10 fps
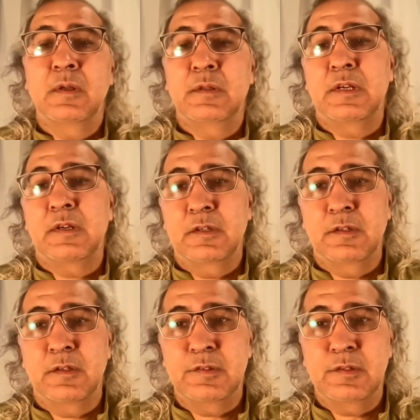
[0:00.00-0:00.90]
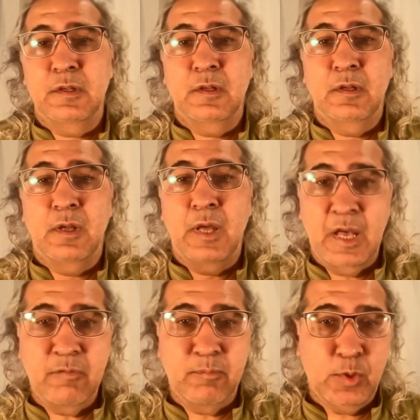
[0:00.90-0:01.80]
that others
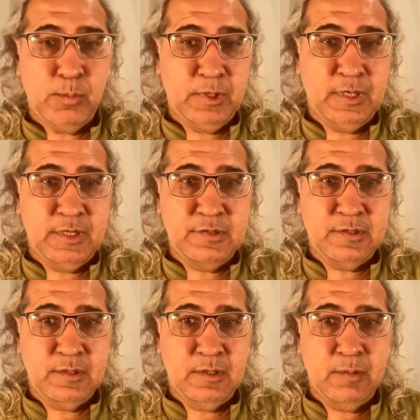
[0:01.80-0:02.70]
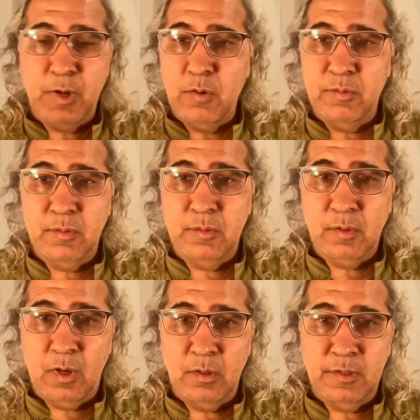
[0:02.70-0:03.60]
have mobilized about
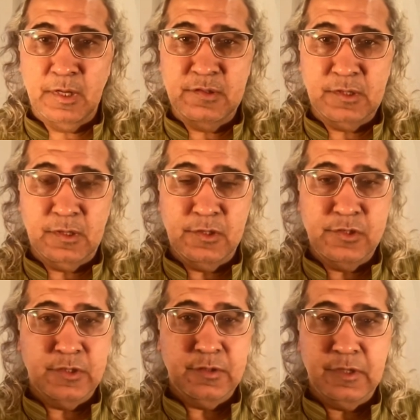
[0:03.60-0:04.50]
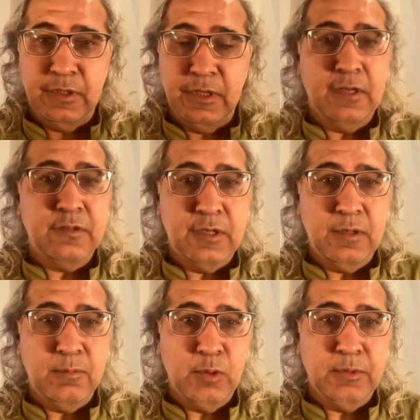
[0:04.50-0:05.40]
colonized cultures and can
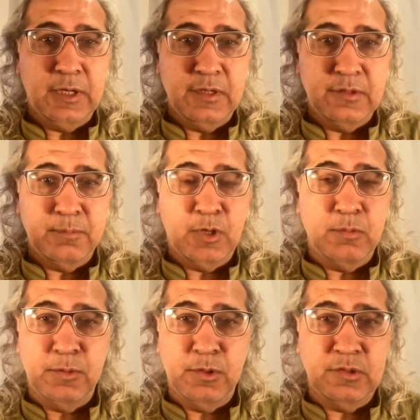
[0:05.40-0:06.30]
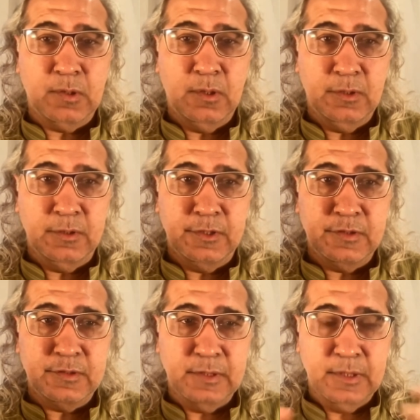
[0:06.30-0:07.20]
still mobilize about post
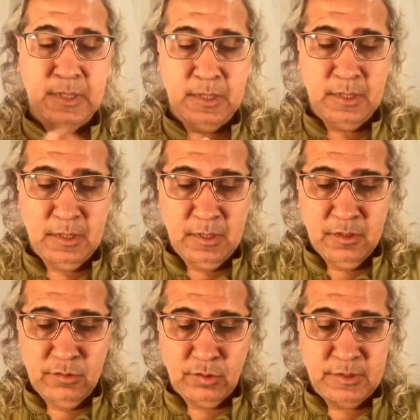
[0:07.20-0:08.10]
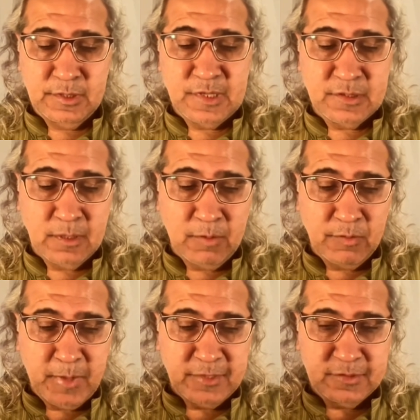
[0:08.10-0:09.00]
colonies. So these are some
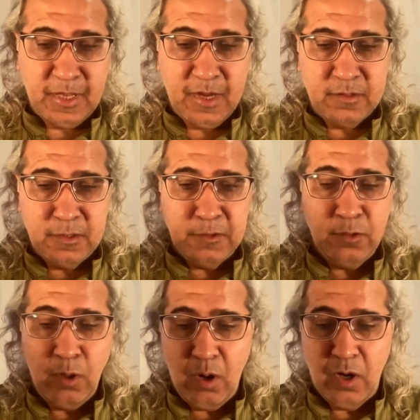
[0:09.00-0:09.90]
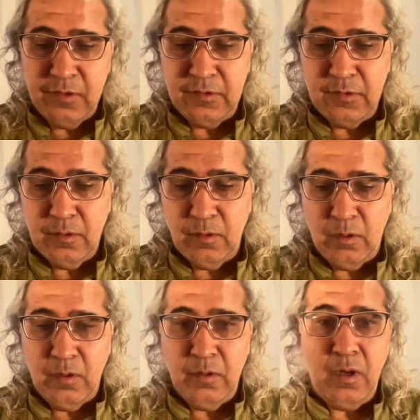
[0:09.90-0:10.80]
of my scattered thoughts
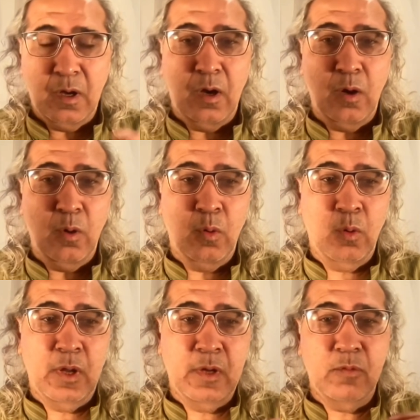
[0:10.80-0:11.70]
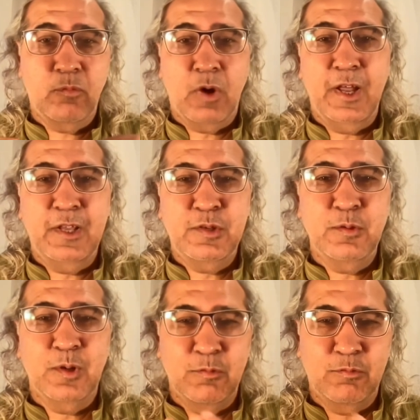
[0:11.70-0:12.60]
on how and why
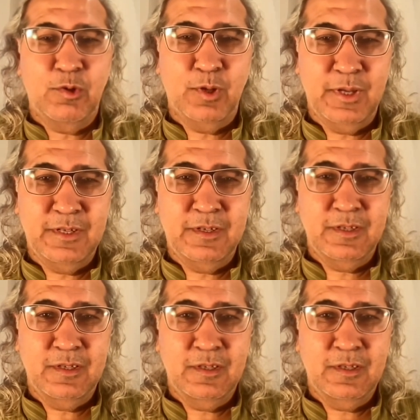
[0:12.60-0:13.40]
to avoid